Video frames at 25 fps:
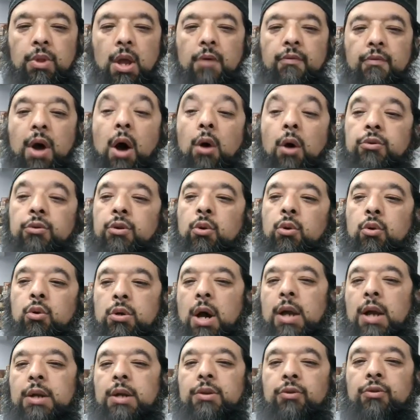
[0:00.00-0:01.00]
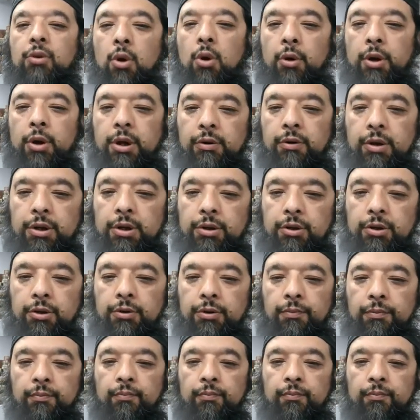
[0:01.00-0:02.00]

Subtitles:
of how the Quran is coherent.